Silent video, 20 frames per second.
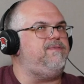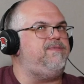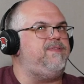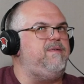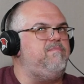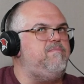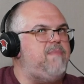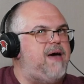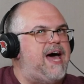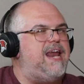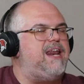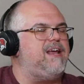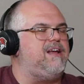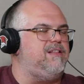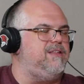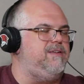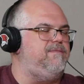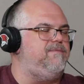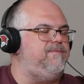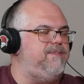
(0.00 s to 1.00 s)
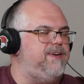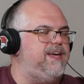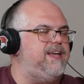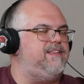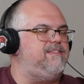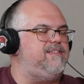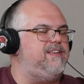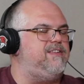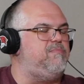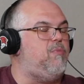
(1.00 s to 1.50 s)
thematically
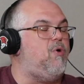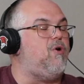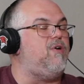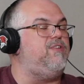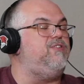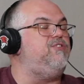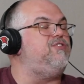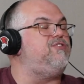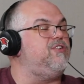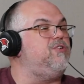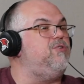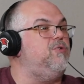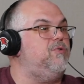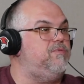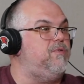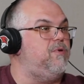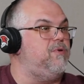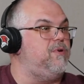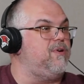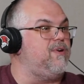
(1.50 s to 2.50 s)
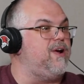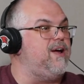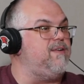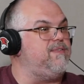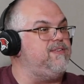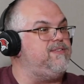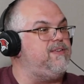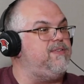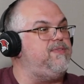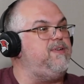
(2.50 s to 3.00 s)
fits. It's more than just a cool photograph
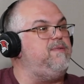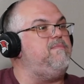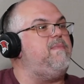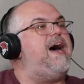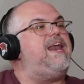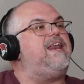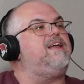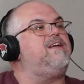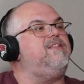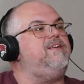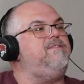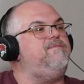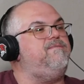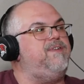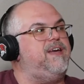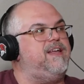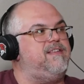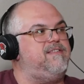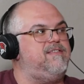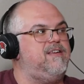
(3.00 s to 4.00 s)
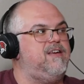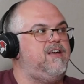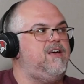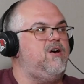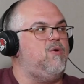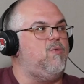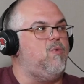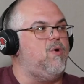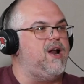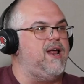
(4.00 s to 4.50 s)
because it thematically fits
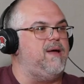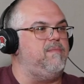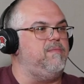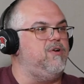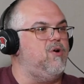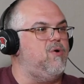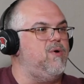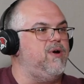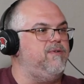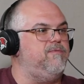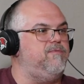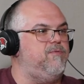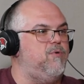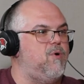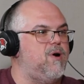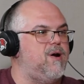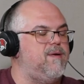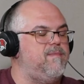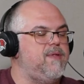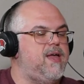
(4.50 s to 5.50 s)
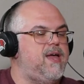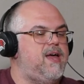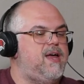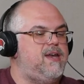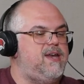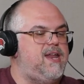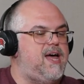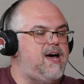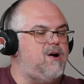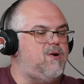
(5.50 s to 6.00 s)
what I'm going for.
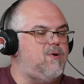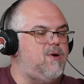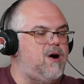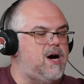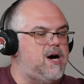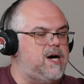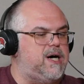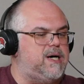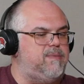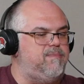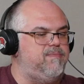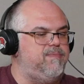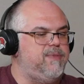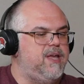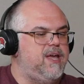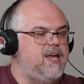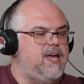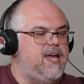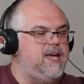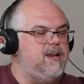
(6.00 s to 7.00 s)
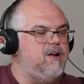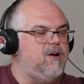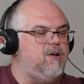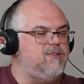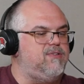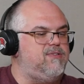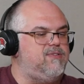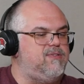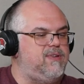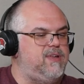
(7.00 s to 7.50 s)
Now, it
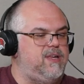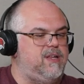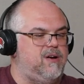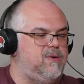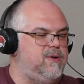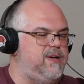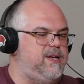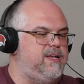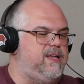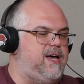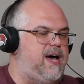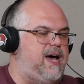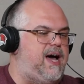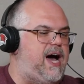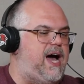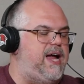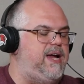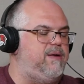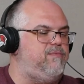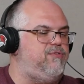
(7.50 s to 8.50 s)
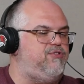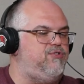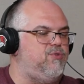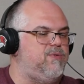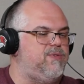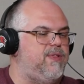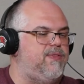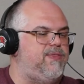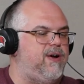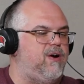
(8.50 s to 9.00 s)
also, I am
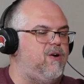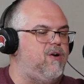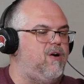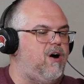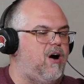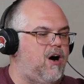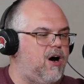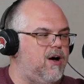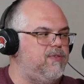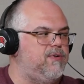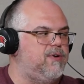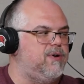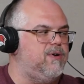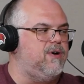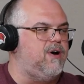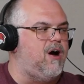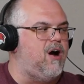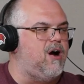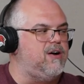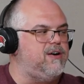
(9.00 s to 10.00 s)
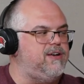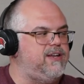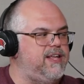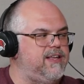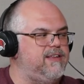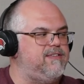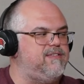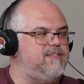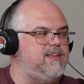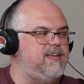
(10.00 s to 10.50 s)
sure that there are other
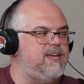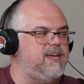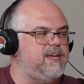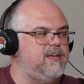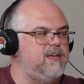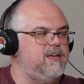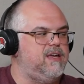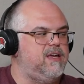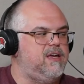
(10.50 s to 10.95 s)
artistic